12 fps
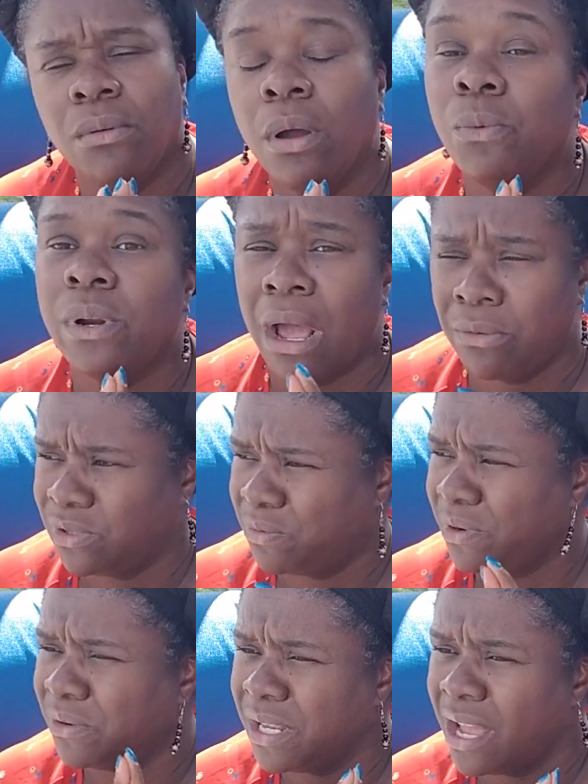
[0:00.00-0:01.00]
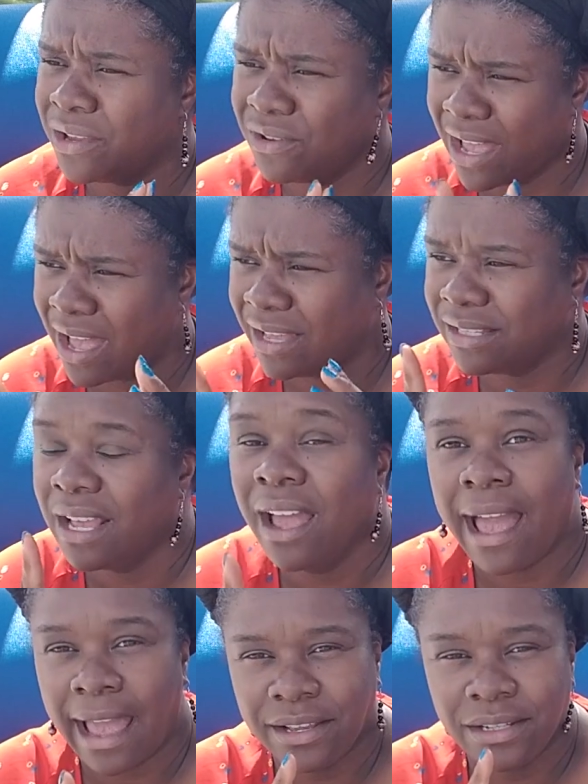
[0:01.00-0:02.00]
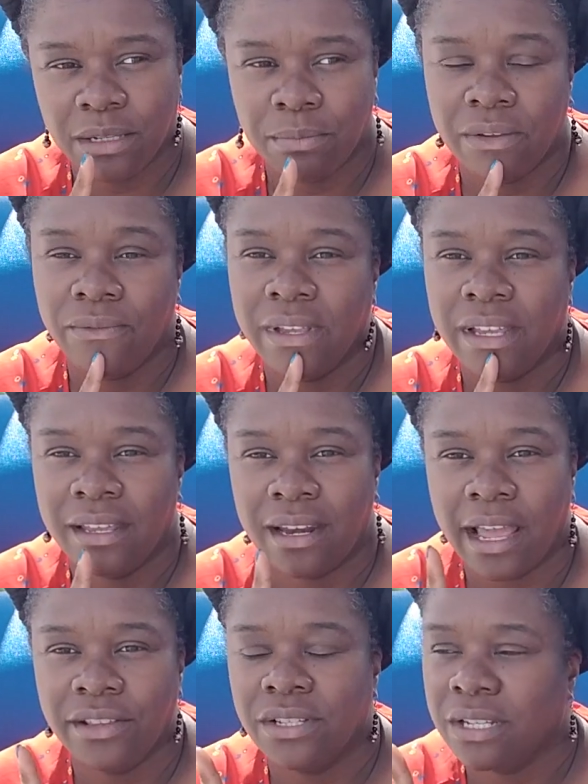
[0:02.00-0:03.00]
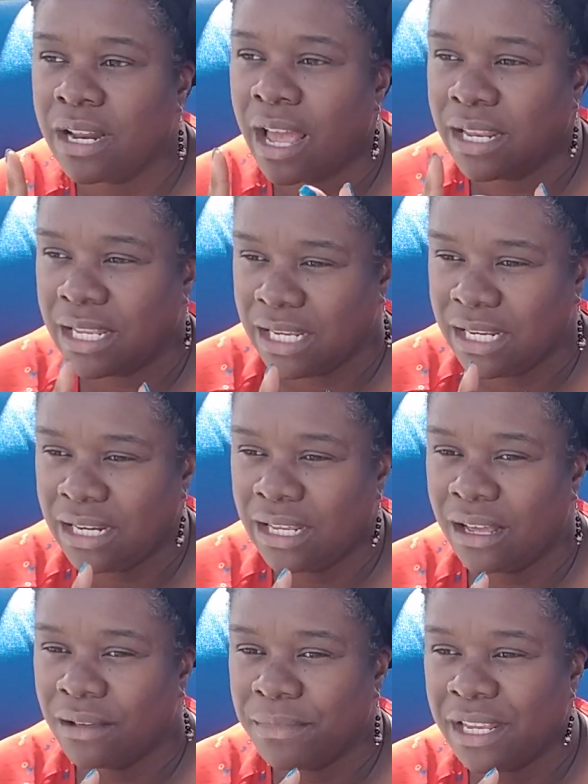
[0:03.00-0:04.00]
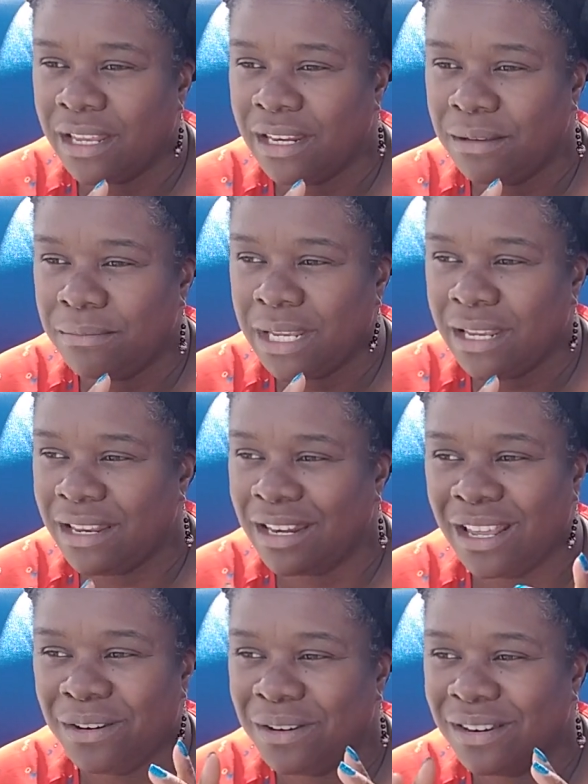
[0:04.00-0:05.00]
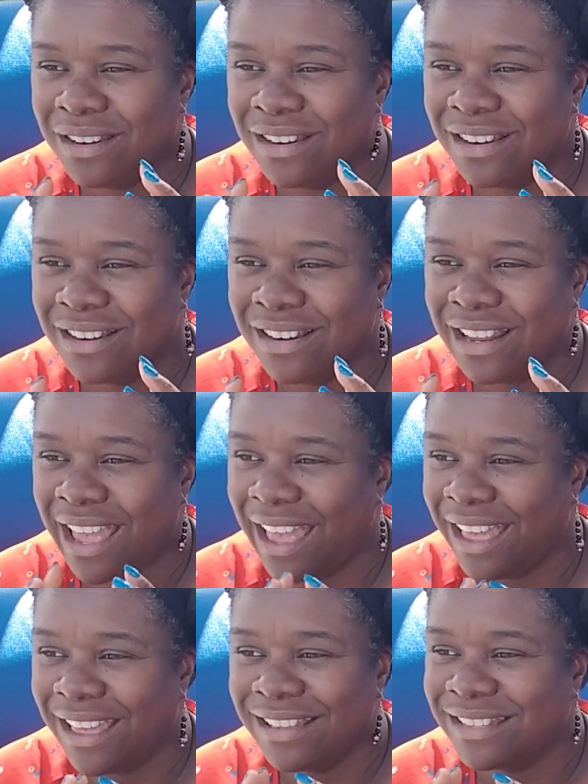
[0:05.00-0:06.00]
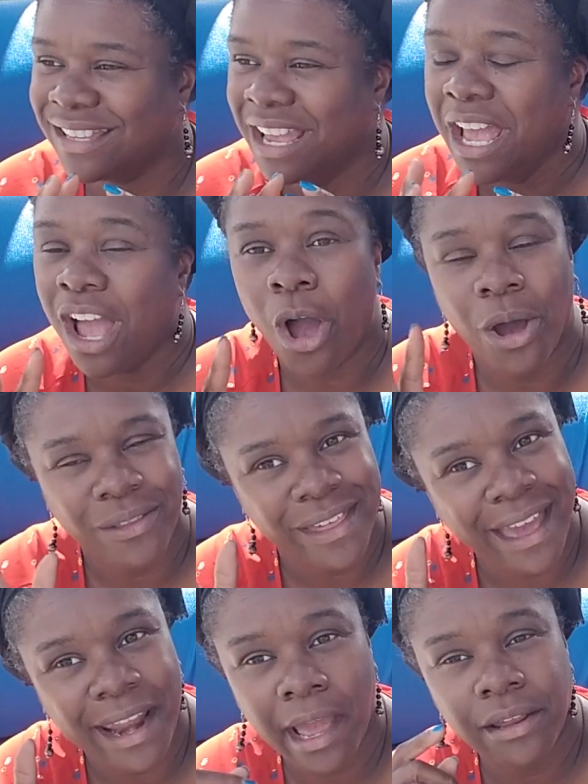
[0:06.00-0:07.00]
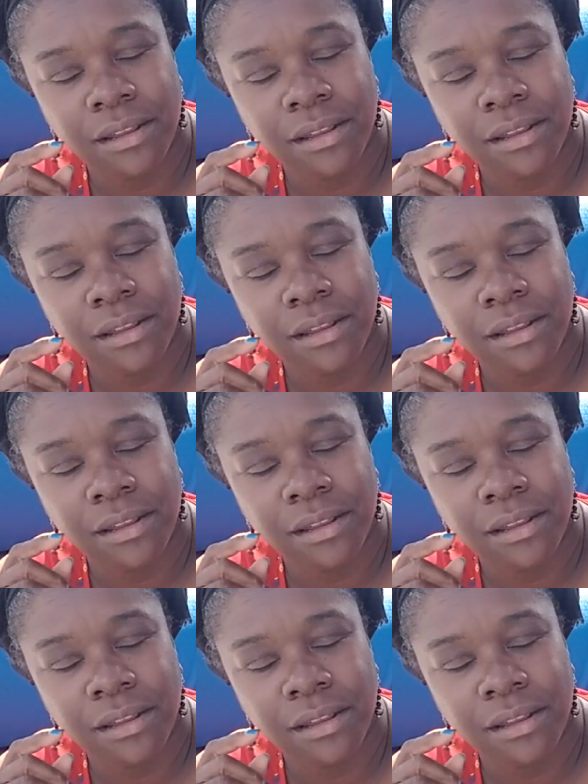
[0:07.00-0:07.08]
when I was real young, you guys, I used to be vegan. I used to not eat any meat and eggs, all that.